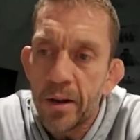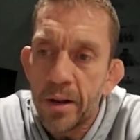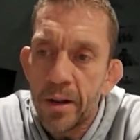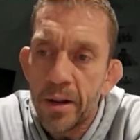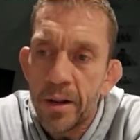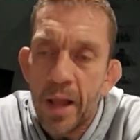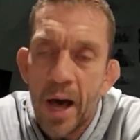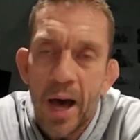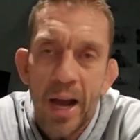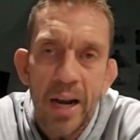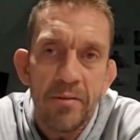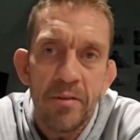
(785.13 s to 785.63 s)

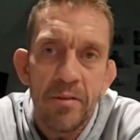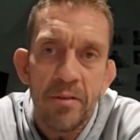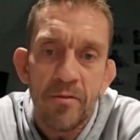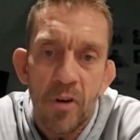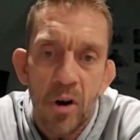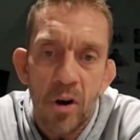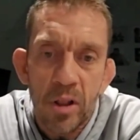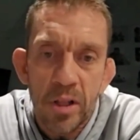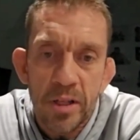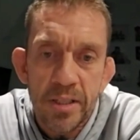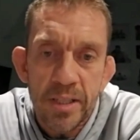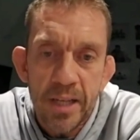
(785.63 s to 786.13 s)
not even
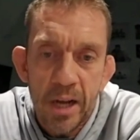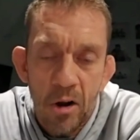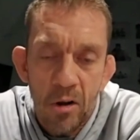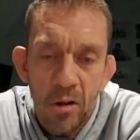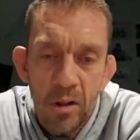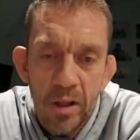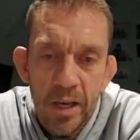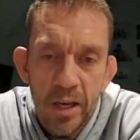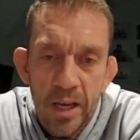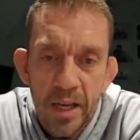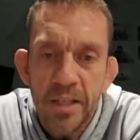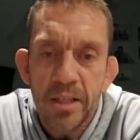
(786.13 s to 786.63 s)

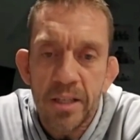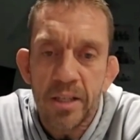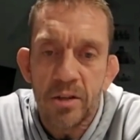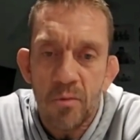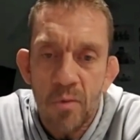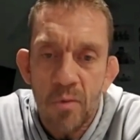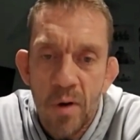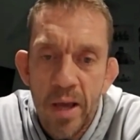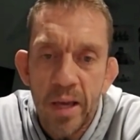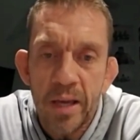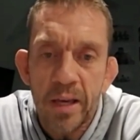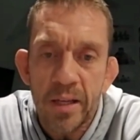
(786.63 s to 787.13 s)
voluntarily into
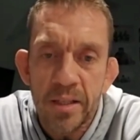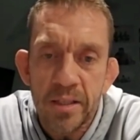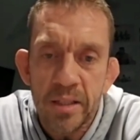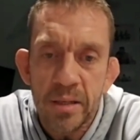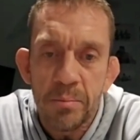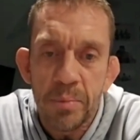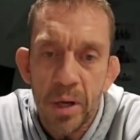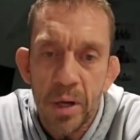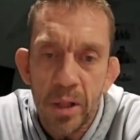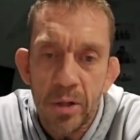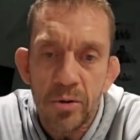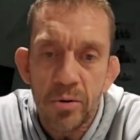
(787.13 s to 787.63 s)
the rankings
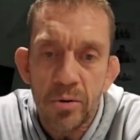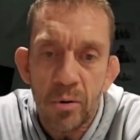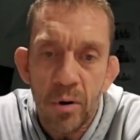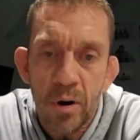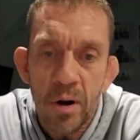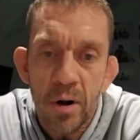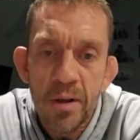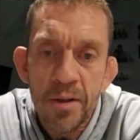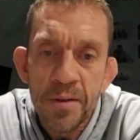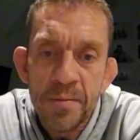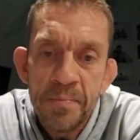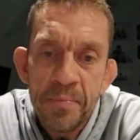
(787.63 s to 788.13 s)
of
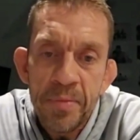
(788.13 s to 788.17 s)
Bellator.